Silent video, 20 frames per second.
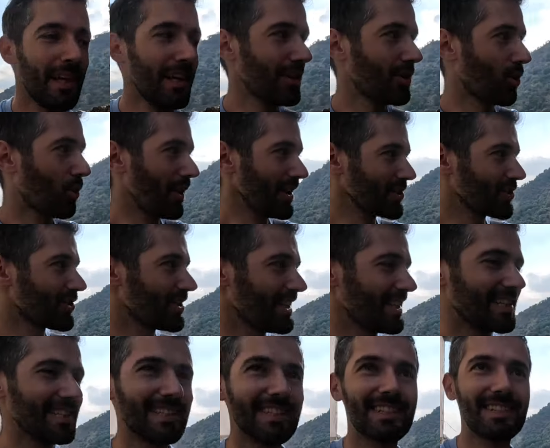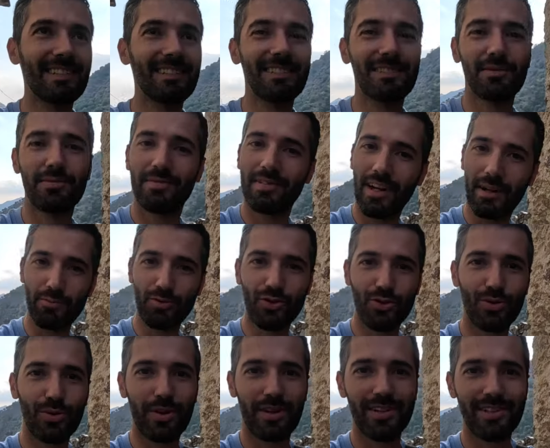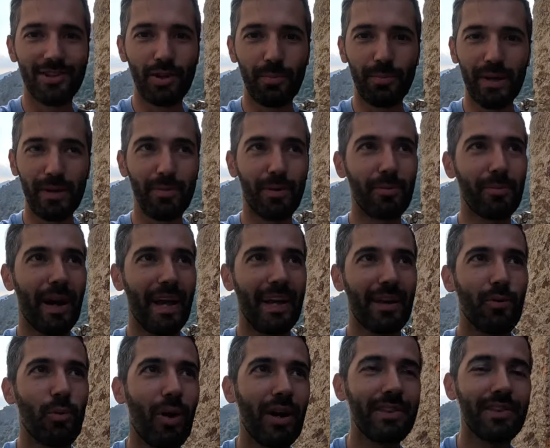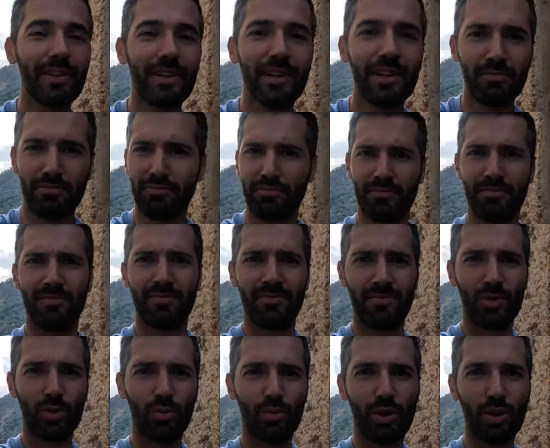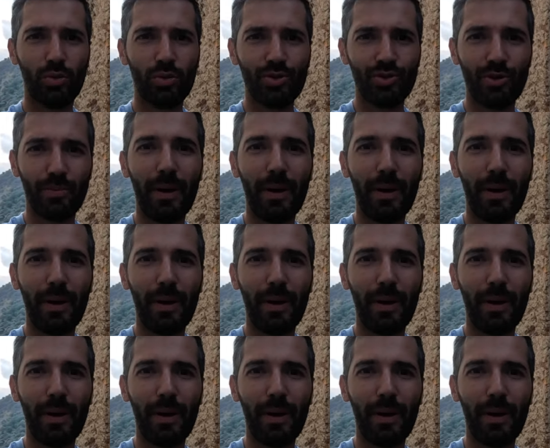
The question is, I'm sure some people might wonder, where was the